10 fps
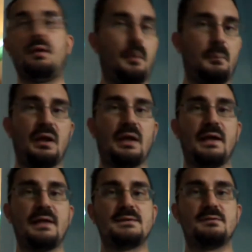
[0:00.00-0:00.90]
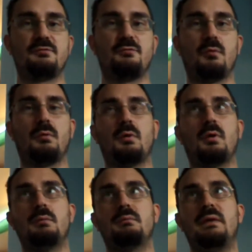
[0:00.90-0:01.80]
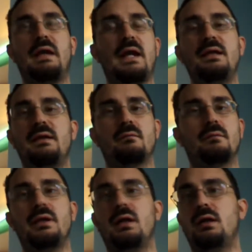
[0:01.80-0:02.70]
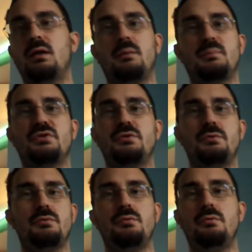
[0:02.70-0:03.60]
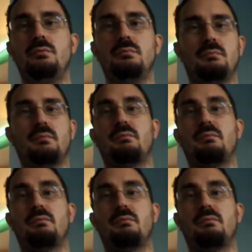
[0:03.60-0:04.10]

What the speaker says: applies for the 83 on up to